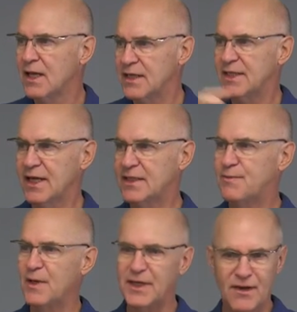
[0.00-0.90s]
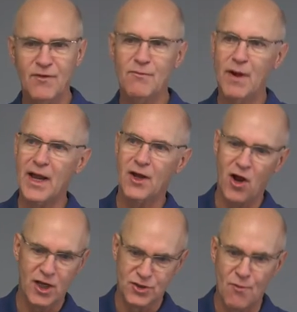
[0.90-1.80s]
is that it's been given by
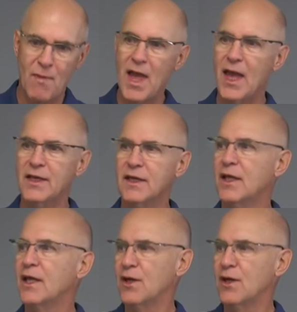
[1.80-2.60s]
God to man